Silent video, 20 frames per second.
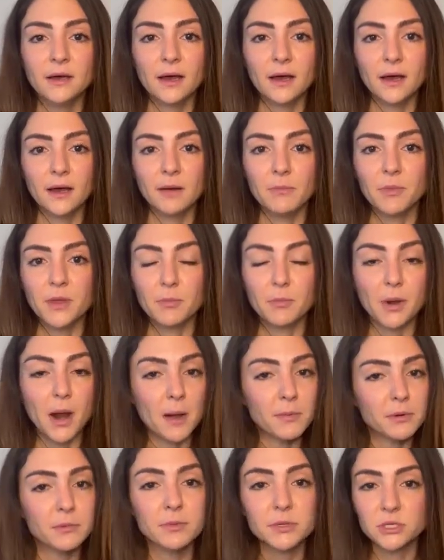they
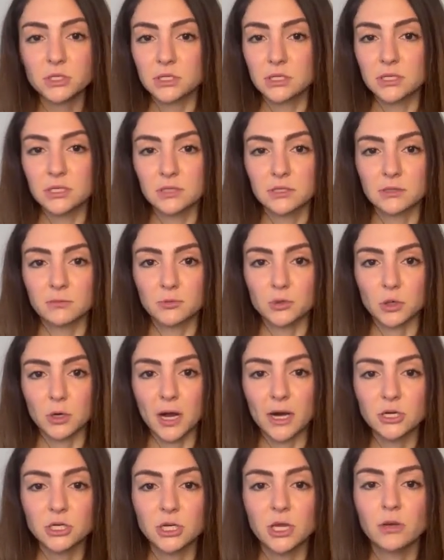probably just need some
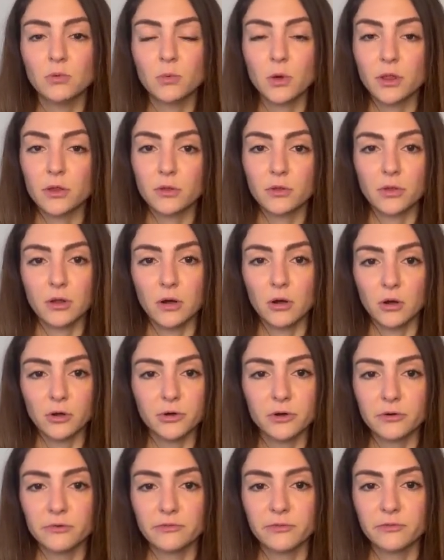direction, whether they're
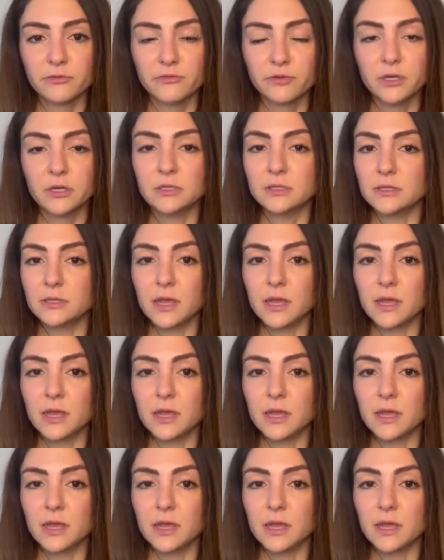under fulfilled,